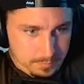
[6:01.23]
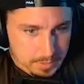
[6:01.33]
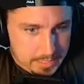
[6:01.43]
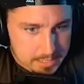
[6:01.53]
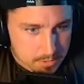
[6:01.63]

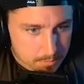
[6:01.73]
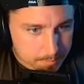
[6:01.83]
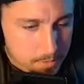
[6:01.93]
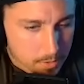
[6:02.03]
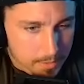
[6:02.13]
Please don't,
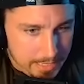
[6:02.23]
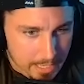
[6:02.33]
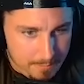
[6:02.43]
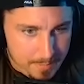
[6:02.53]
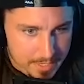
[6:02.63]
don't let
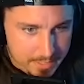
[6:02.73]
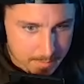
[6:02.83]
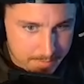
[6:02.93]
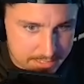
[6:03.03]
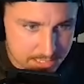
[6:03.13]
that have been a
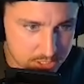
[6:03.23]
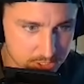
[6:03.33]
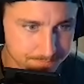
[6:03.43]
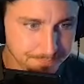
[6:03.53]
dumb decision.